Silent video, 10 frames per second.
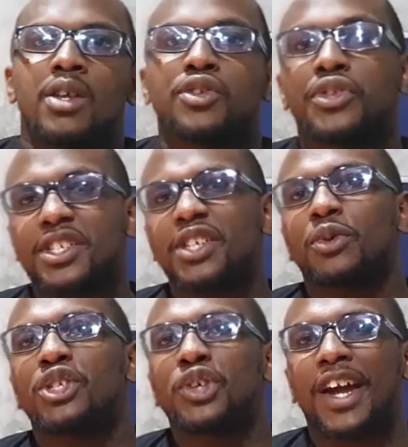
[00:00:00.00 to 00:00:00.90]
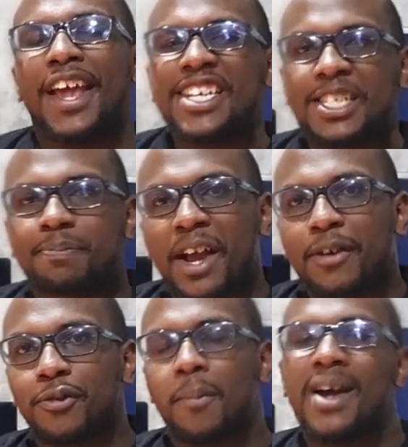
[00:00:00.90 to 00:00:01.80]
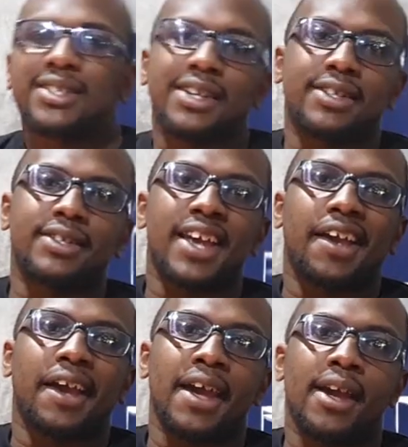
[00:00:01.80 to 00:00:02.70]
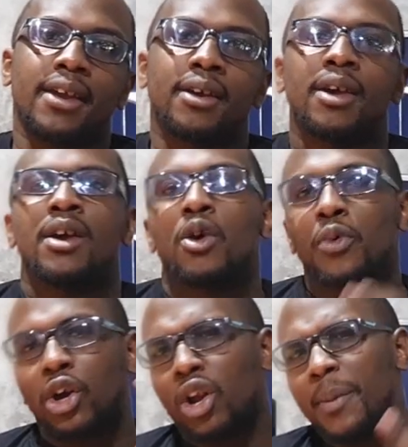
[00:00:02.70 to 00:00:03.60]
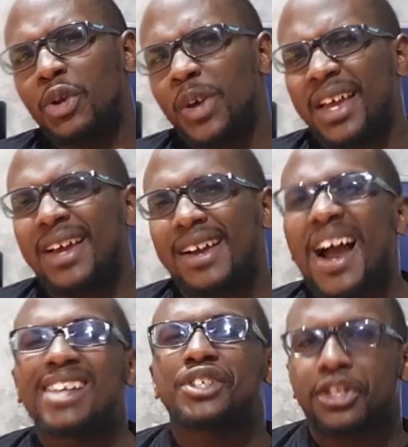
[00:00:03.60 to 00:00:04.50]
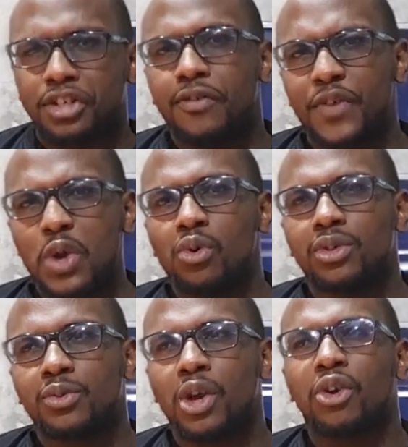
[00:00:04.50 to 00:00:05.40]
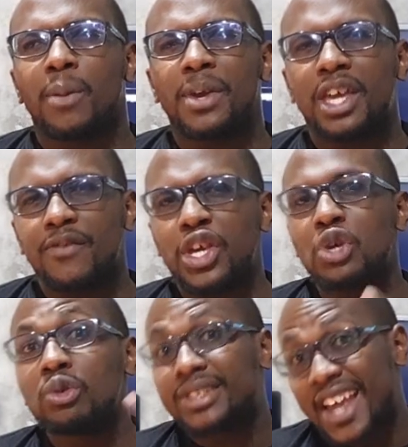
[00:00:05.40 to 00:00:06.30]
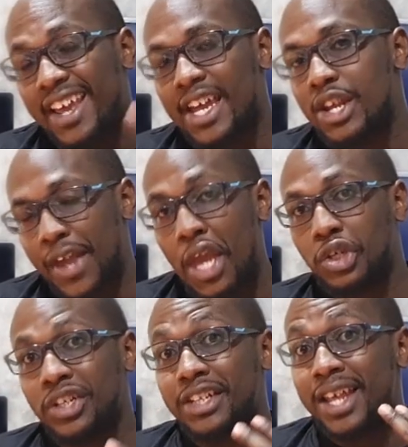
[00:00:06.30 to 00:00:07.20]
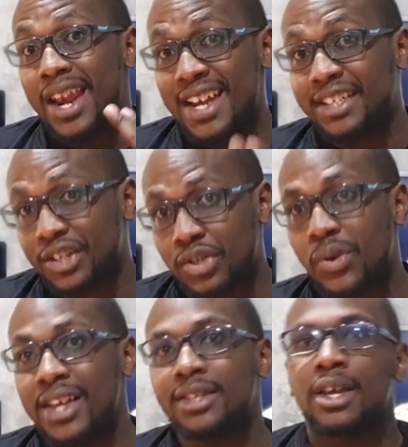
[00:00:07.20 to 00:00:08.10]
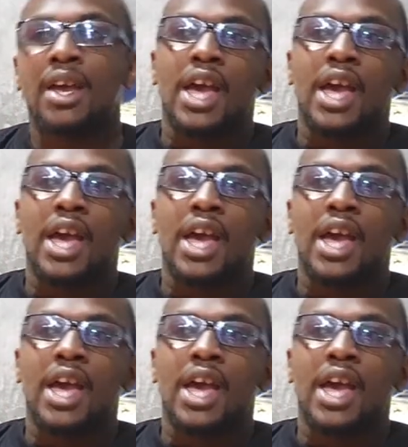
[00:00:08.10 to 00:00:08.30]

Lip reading: So this is what you can expect from us at TechEd. We're going to be doing gadget reviews. We're going to be giving you tech education and the latest trends.